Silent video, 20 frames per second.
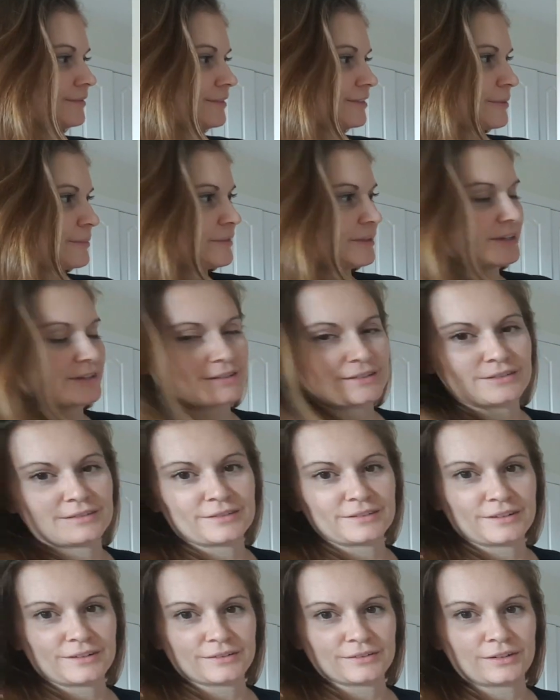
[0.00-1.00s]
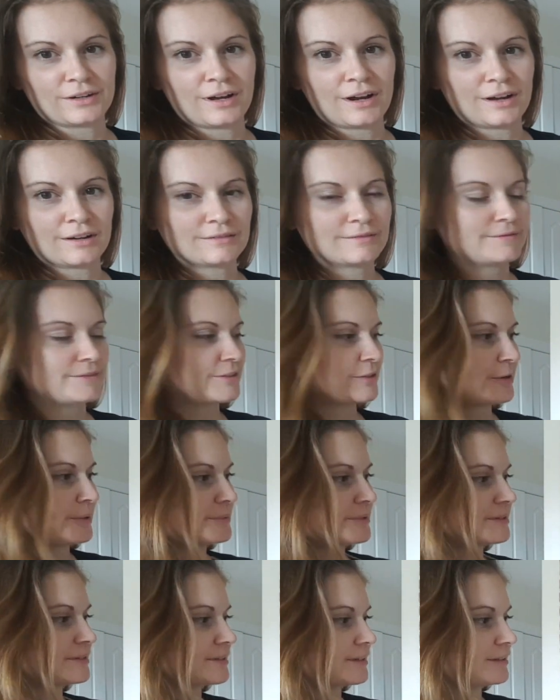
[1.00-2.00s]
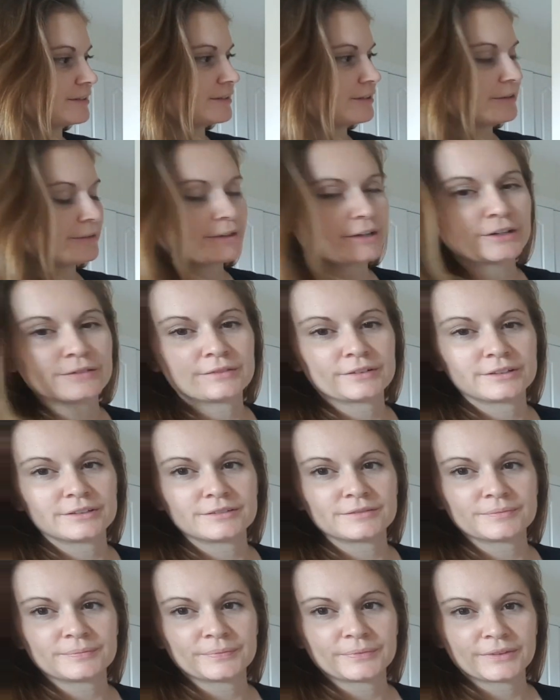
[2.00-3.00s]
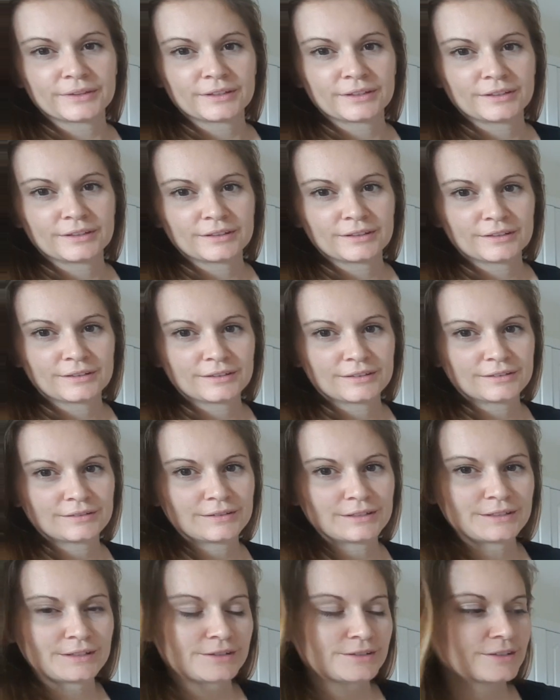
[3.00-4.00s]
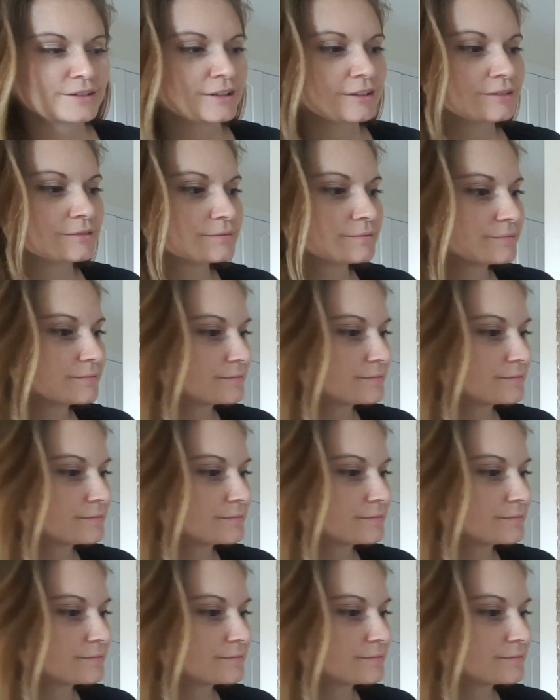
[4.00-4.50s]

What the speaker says: some things that are a little off, so I'm just kind of going over and retouching.